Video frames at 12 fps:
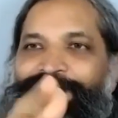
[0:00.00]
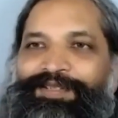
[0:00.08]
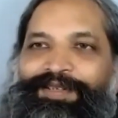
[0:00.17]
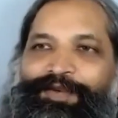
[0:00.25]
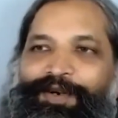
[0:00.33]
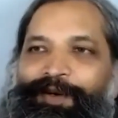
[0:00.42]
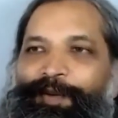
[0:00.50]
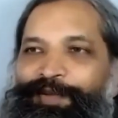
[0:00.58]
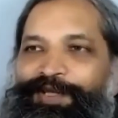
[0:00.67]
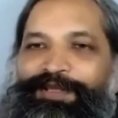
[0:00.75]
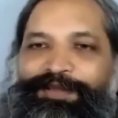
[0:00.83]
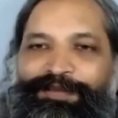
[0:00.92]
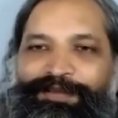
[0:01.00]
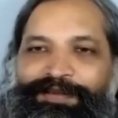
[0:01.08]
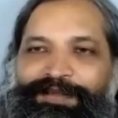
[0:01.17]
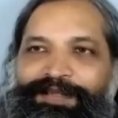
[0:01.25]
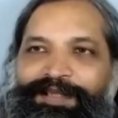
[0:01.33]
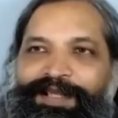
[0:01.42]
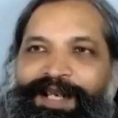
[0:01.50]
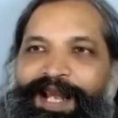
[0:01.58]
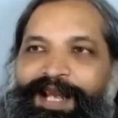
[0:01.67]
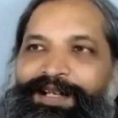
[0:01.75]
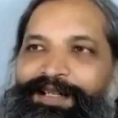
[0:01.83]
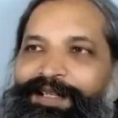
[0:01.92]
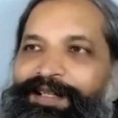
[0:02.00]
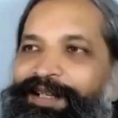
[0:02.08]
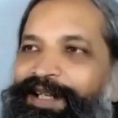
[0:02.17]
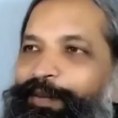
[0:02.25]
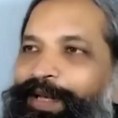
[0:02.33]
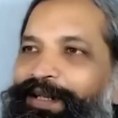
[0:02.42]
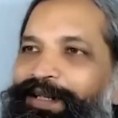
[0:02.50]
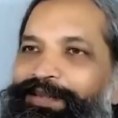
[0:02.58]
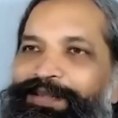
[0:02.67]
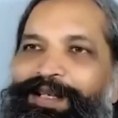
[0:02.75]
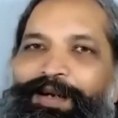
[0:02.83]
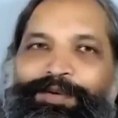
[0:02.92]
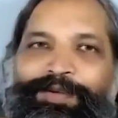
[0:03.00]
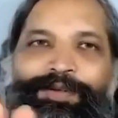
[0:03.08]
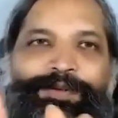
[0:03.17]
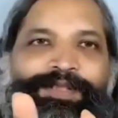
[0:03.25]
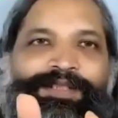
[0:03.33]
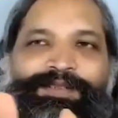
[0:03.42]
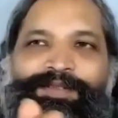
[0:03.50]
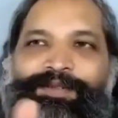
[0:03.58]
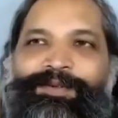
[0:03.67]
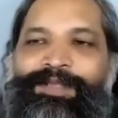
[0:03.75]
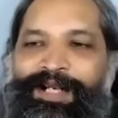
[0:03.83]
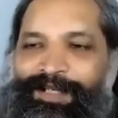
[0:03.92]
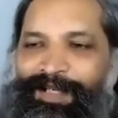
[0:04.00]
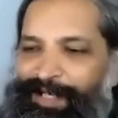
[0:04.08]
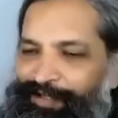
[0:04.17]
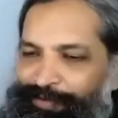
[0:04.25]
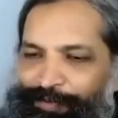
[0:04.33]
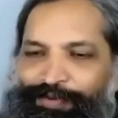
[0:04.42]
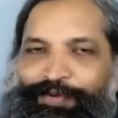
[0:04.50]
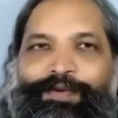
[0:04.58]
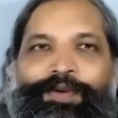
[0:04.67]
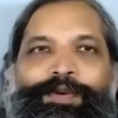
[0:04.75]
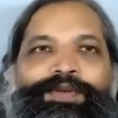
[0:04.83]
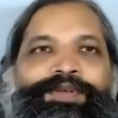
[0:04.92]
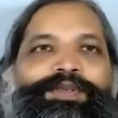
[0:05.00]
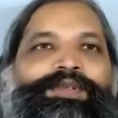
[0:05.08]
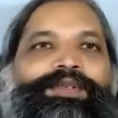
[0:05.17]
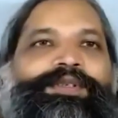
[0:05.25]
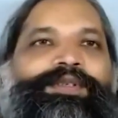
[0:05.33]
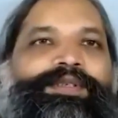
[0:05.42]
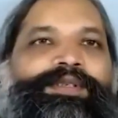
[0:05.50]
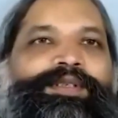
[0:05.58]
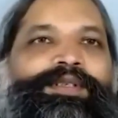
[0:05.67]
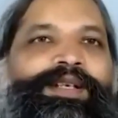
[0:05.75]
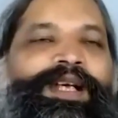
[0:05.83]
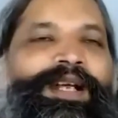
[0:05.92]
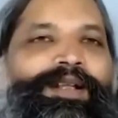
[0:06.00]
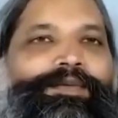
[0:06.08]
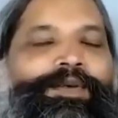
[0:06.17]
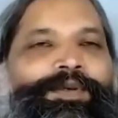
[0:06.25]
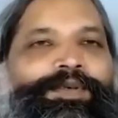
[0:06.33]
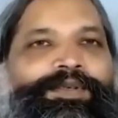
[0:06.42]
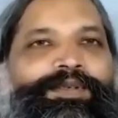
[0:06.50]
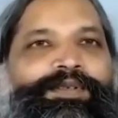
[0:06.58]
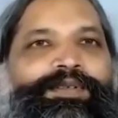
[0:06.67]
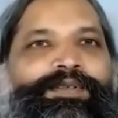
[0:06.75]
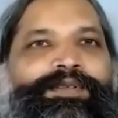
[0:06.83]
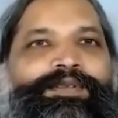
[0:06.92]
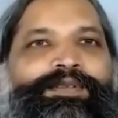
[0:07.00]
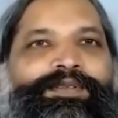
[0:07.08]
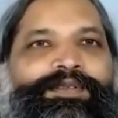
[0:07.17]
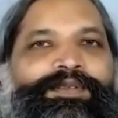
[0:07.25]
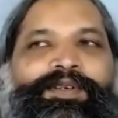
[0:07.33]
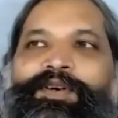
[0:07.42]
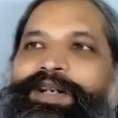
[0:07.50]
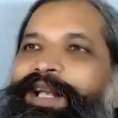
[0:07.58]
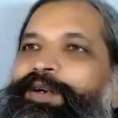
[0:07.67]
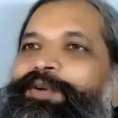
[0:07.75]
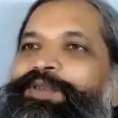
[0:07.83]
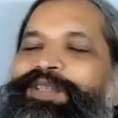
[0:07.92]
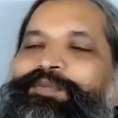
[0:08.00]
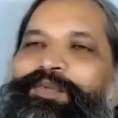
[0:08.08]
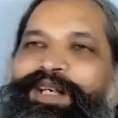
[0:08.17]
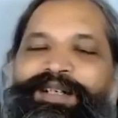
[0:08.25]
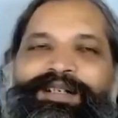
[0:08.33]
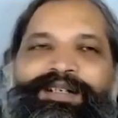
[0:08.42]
of all options, and turning awareness now to do this, to do that. I choose to float, and I float, or I go somewhere.